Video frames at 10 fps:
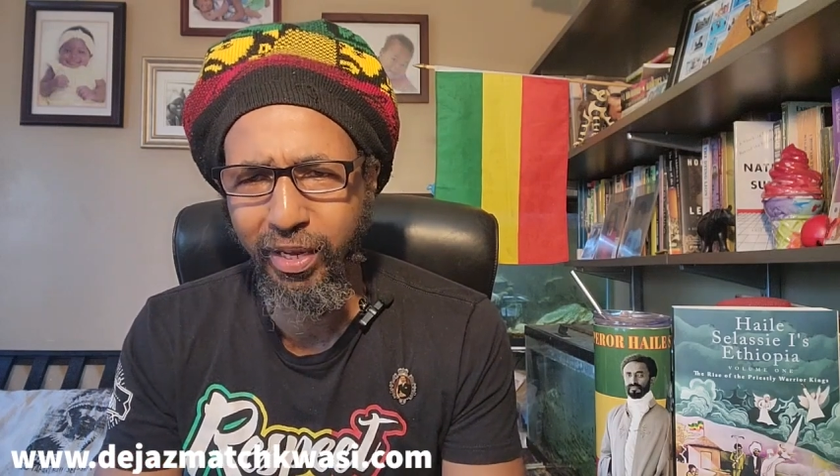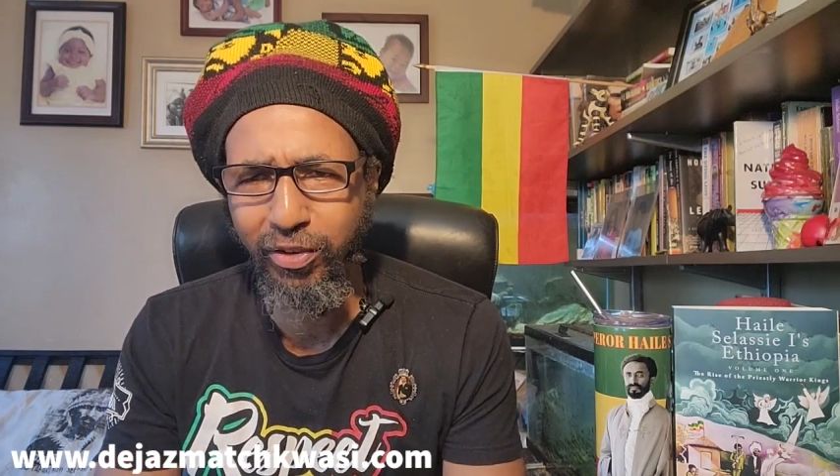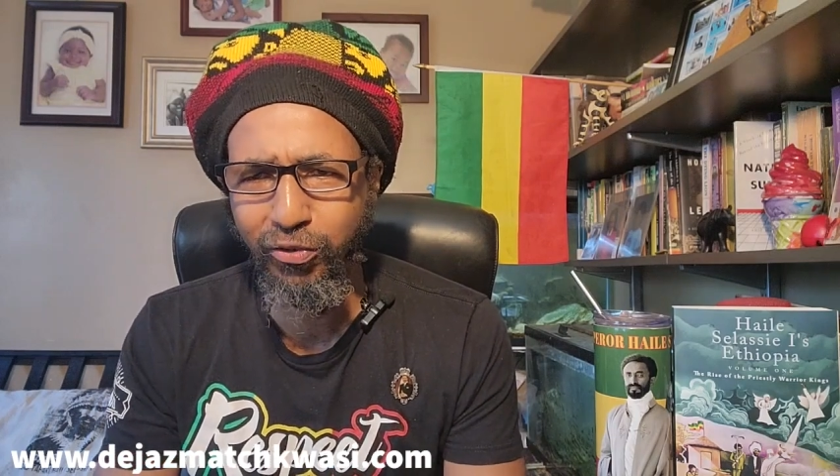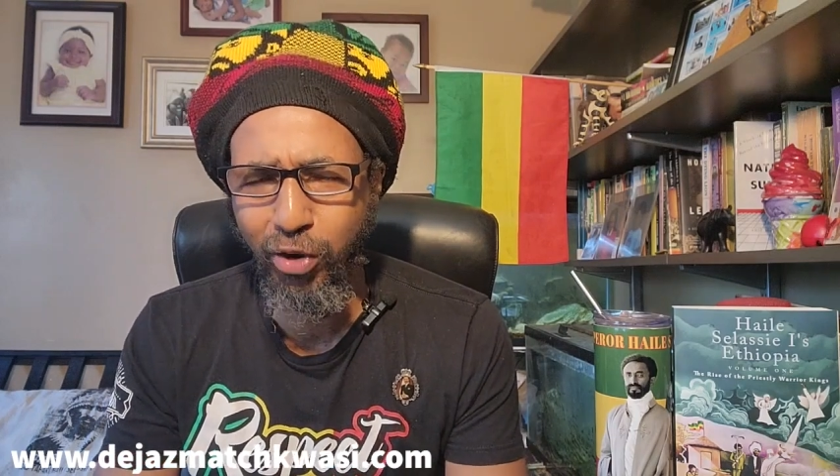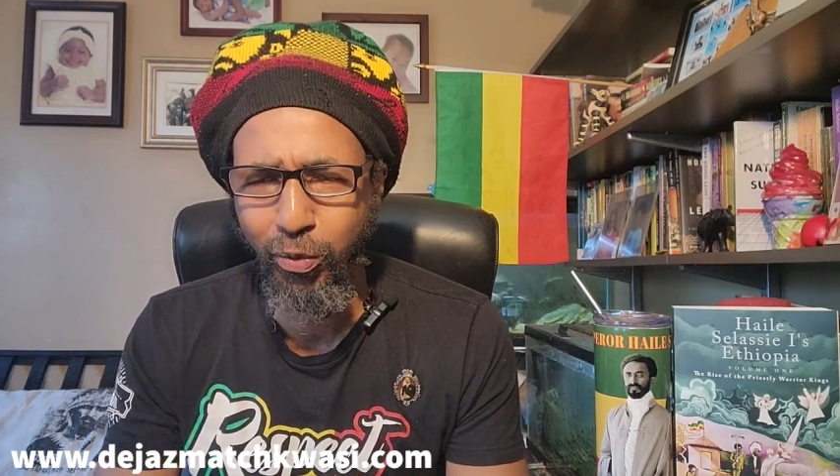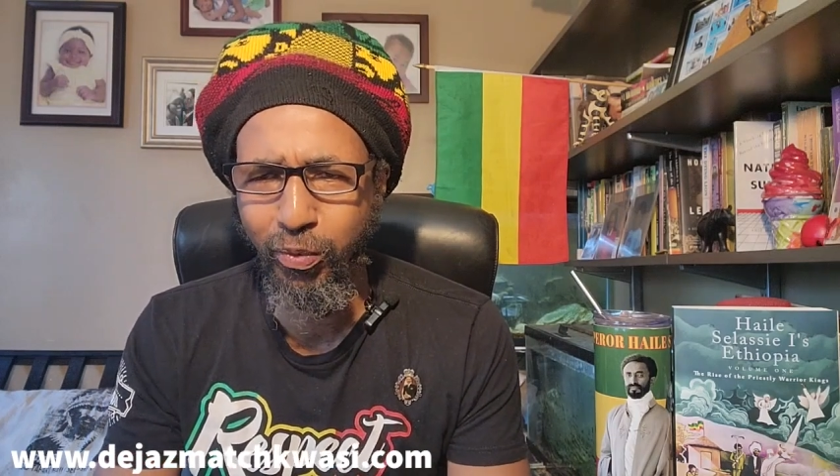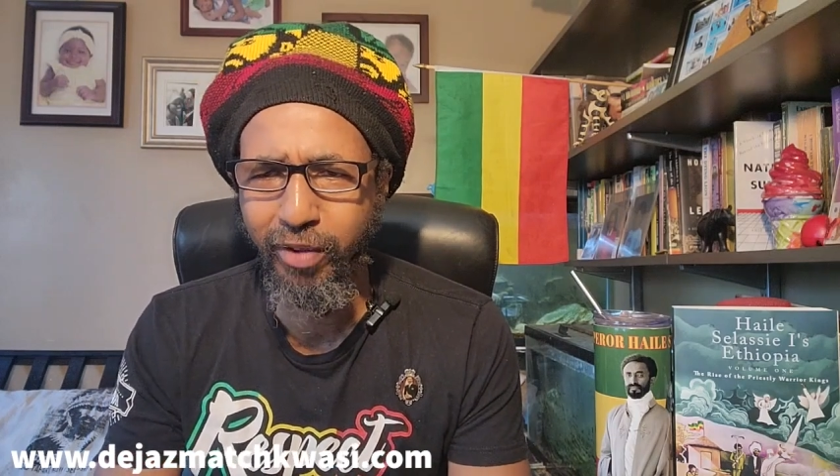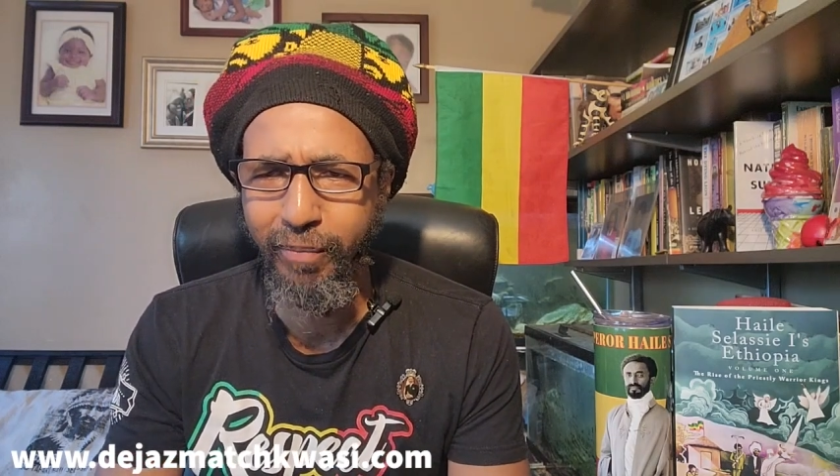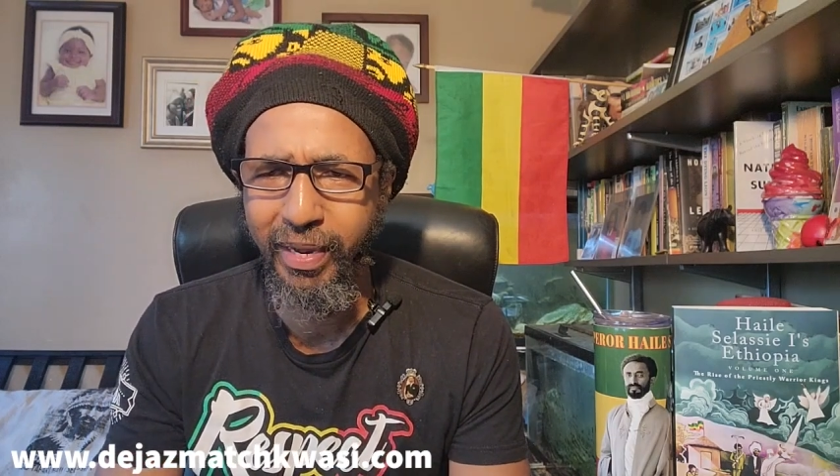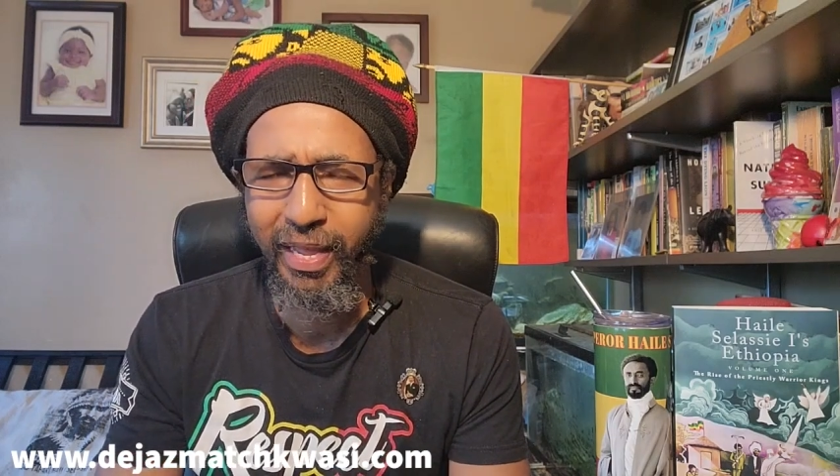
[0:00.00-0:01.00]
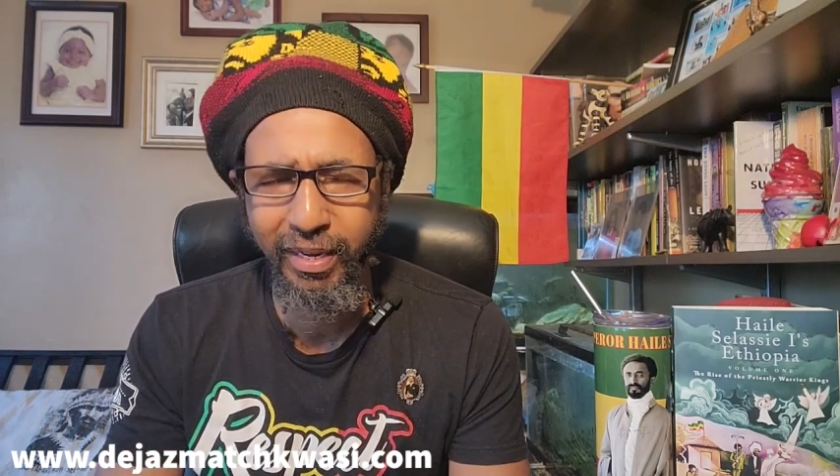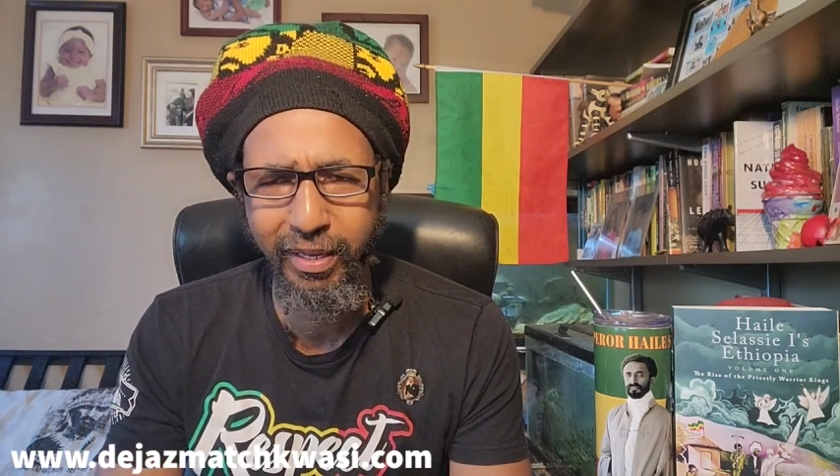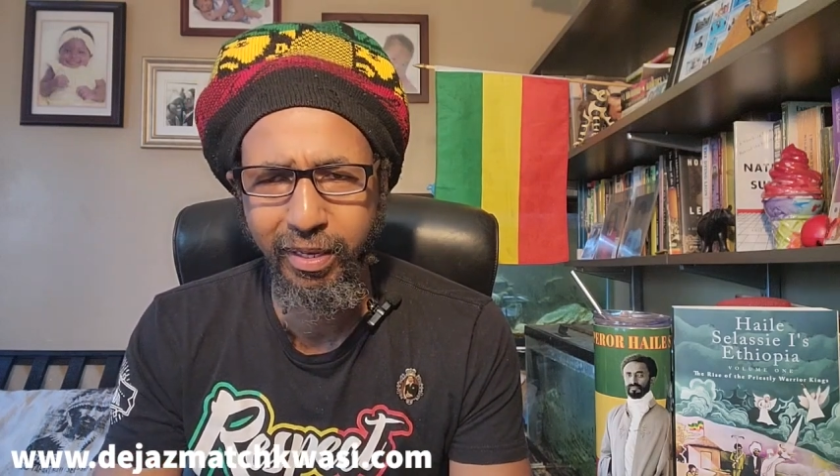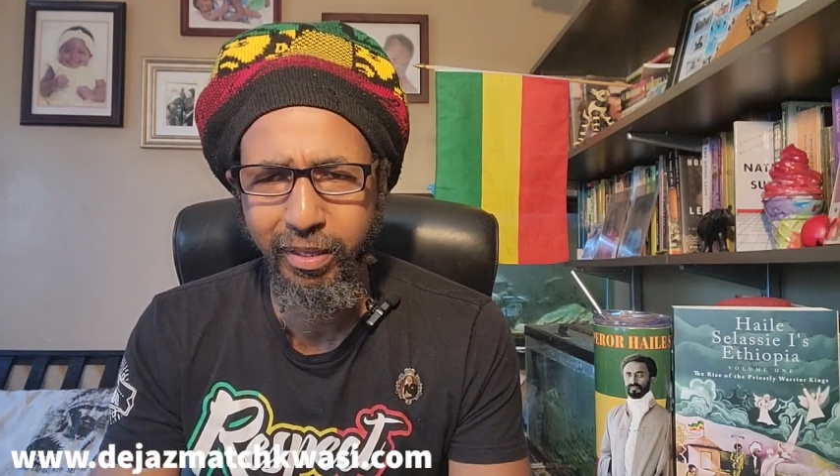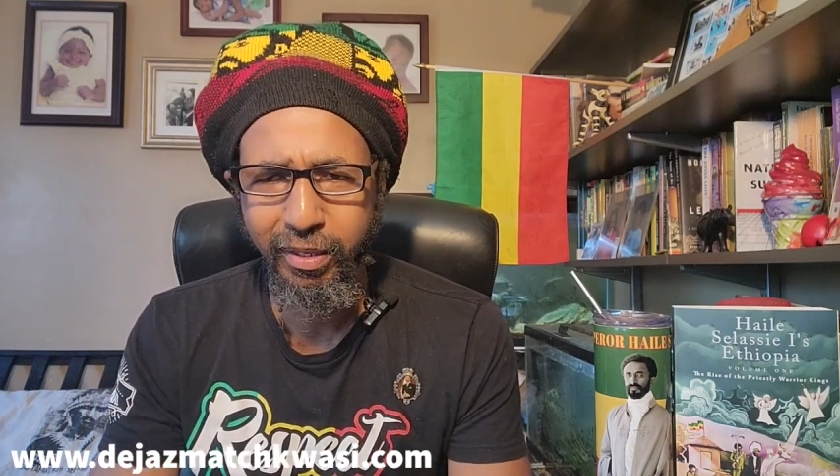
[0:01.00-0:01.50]
that the drought would have been
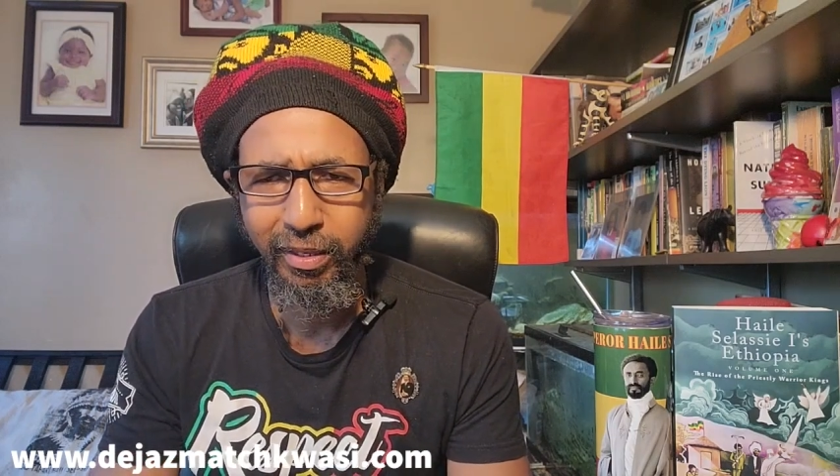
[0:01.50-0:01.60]
ended